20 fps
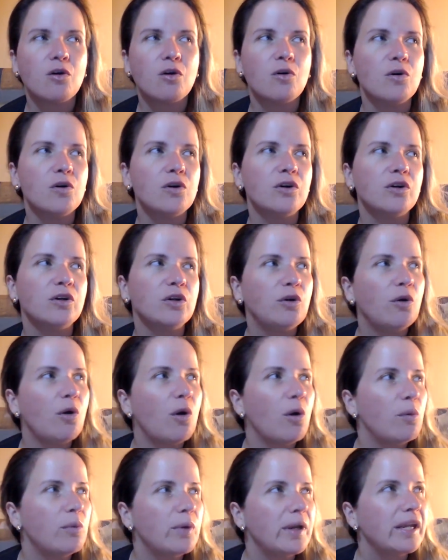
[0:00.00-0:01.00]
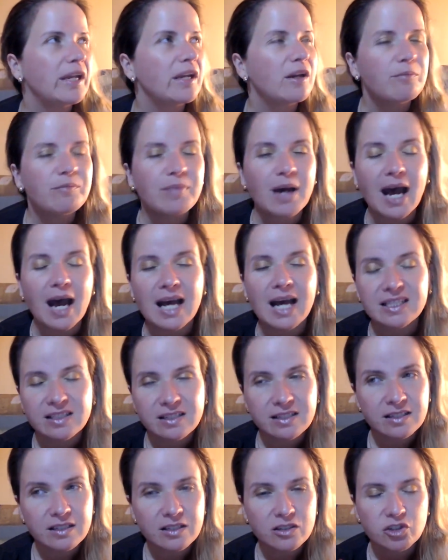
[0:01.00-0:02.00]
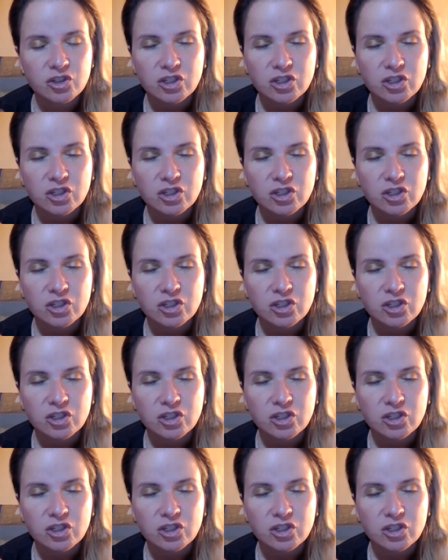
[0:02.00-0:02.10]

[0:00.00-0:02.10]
or going paths